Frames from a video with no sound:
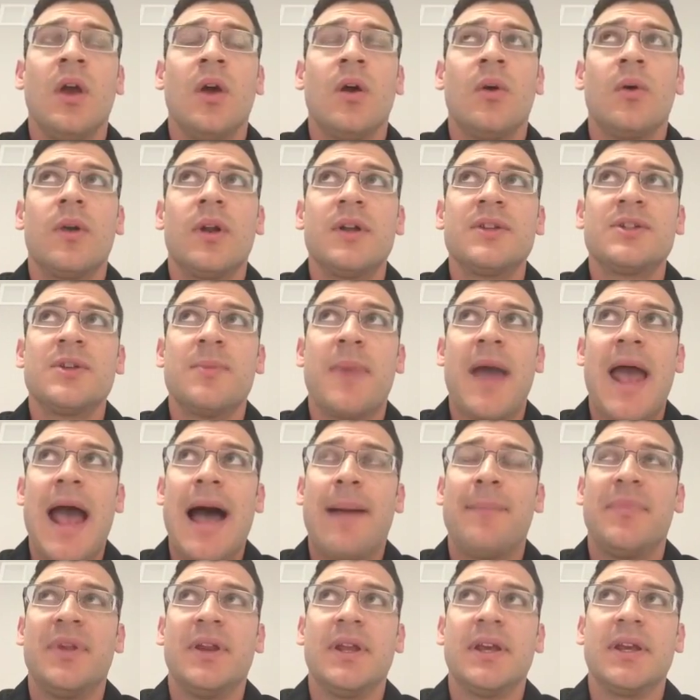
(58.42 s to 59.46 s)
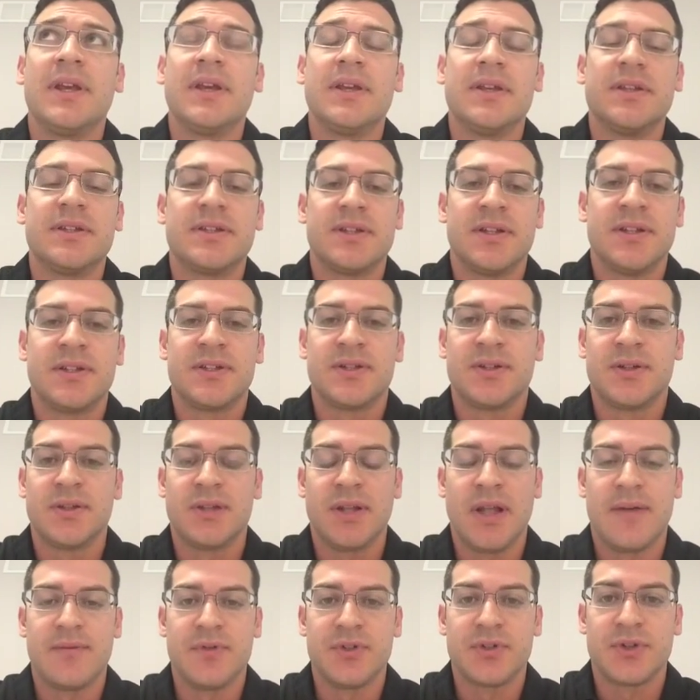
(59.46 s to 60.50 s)
What ends up happening is insulin
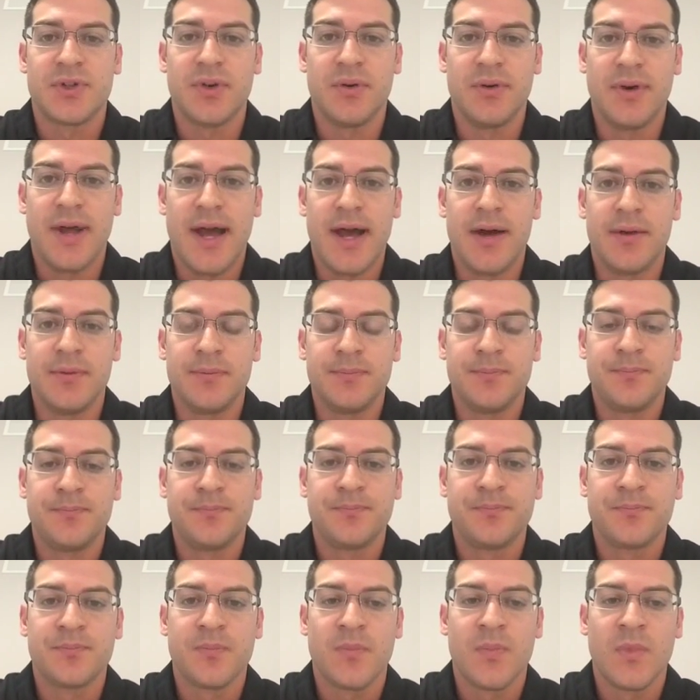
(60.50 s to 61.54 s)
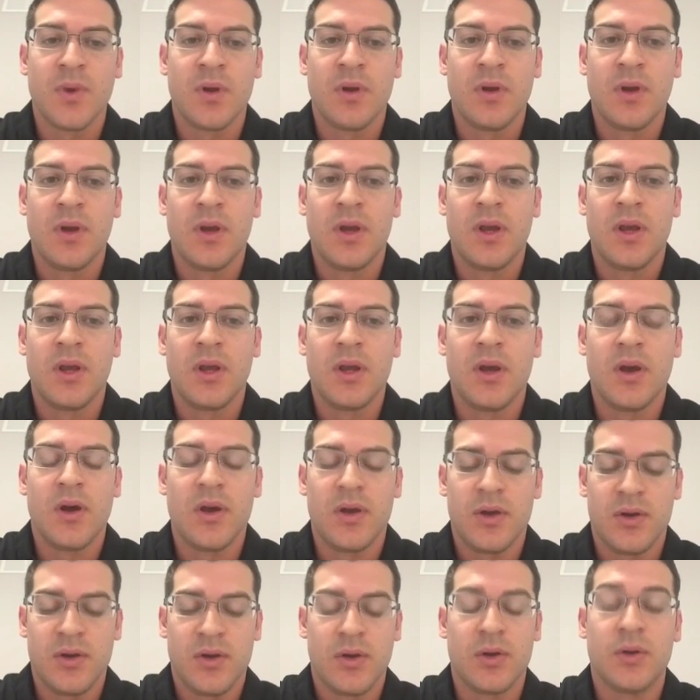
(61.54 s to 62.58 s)
levels go down.
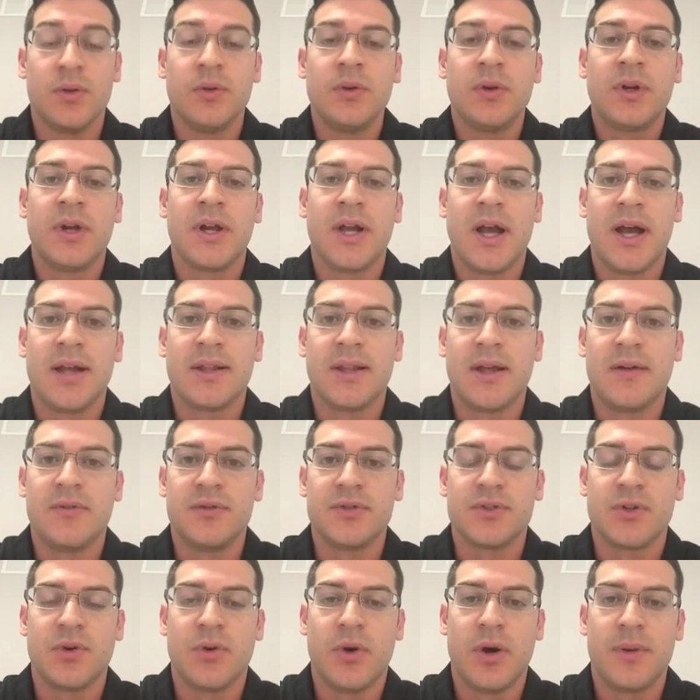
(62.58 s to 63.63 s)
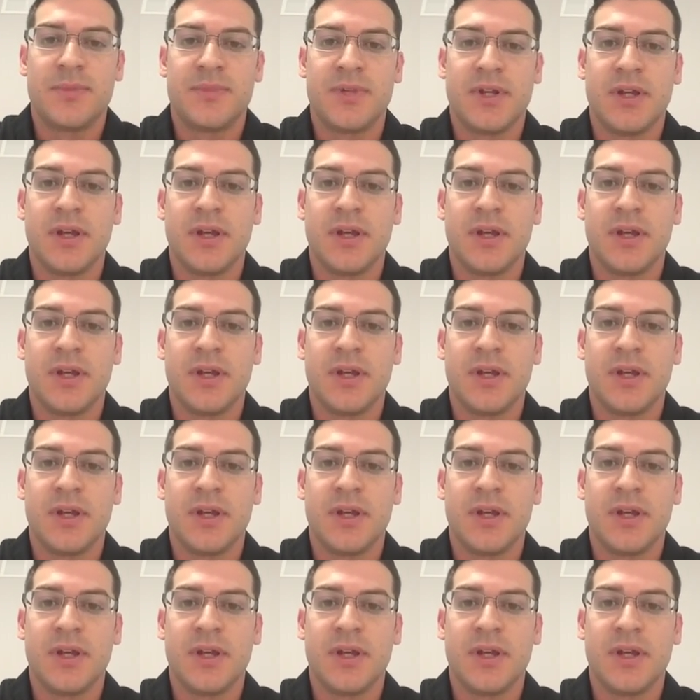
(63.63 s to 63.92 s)
Your glucagon levels go up to